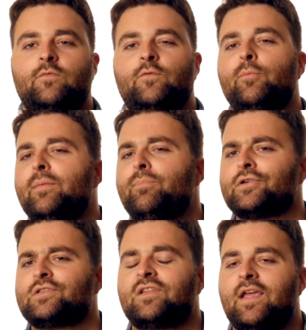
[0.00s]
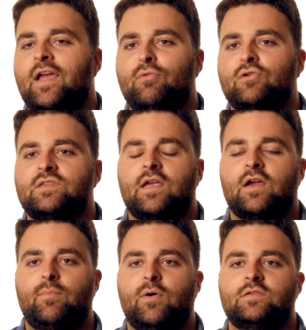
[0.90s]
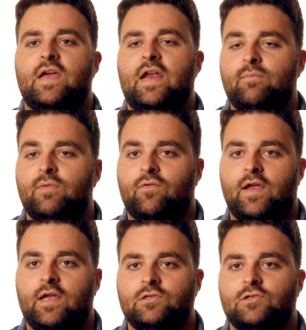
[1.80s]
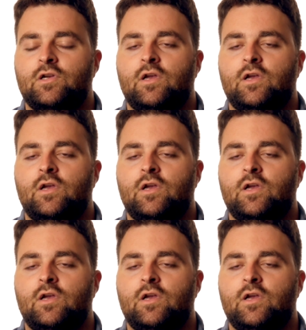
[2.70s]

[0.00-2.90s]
For me personally, I mostly care about dynamic range